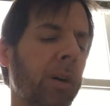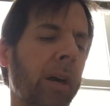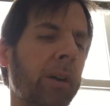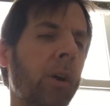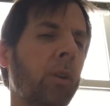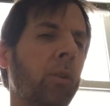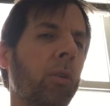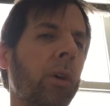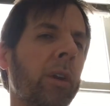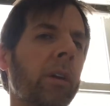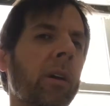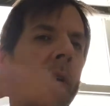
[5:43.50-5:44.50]
no
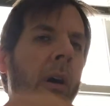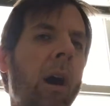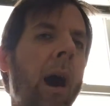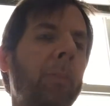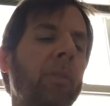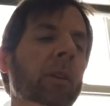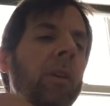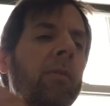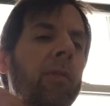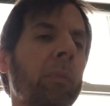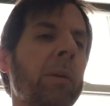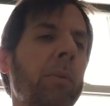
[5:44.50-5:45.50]
good option
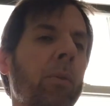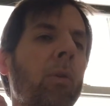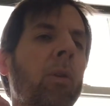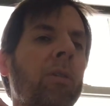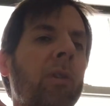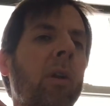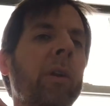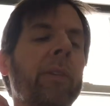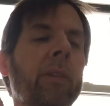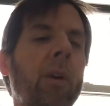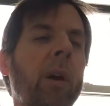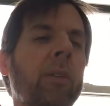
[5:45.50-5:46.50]
for people who are following
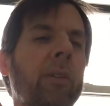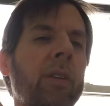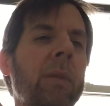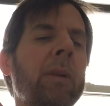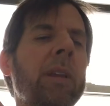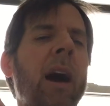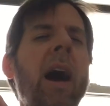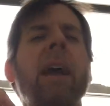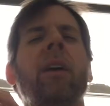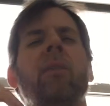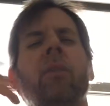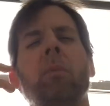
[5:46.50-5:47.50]
the Dr. Sebi diet
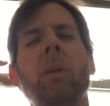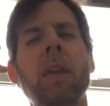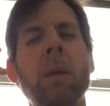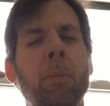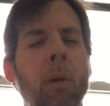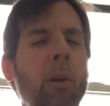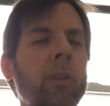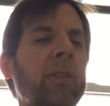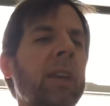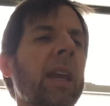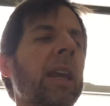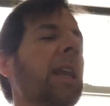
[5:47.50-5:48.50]
because it's pea
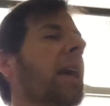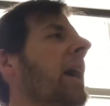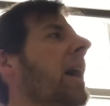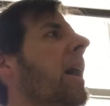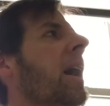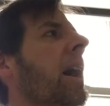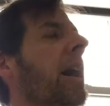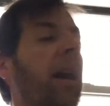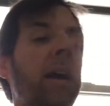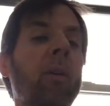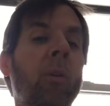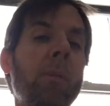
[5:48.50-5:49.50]
protein, and
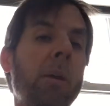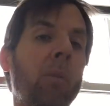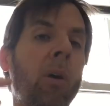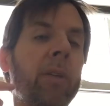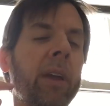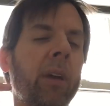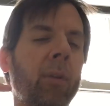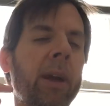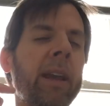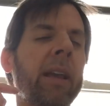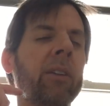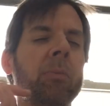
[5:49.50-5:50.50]
I don't remember all the
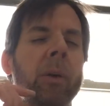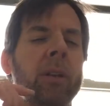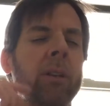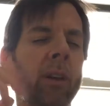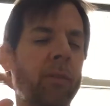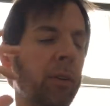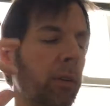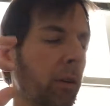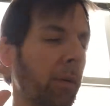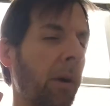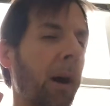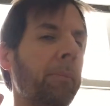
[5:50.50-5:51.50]
ingredients, but if you
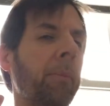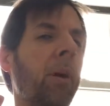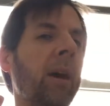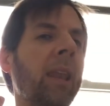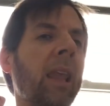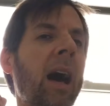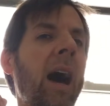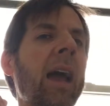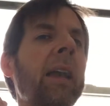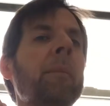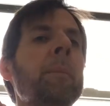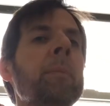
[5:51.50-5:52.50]
look them up
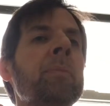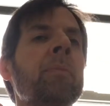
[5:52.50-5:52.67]
online,